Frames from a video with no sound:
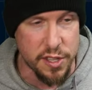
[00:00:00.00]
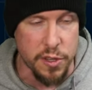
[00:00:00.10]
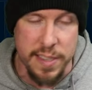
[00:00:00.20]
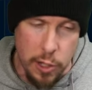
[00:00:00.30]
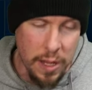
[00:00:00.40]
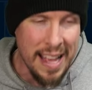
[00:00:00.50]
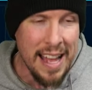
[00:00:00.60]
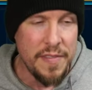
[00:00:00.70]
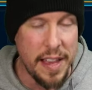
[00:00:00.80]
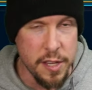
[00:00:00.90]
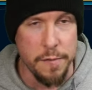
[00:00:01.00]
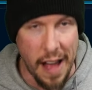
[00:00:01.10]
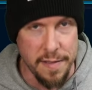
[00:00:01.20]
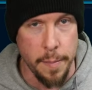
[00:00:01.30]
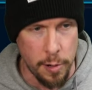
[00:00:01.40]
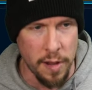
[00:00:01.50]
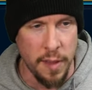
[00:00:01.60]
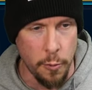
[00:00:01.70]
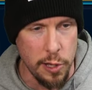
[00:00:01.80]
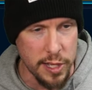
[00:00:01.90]
So still that survivability
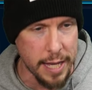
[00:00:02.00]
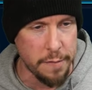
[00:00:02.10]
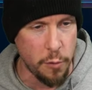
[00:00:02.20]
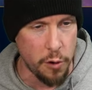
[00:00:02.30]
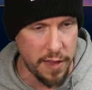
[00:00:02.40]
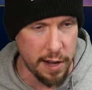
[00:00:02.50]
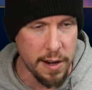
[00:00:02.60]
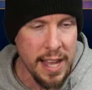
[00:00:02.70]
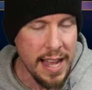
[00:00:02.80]
that we're looking for there.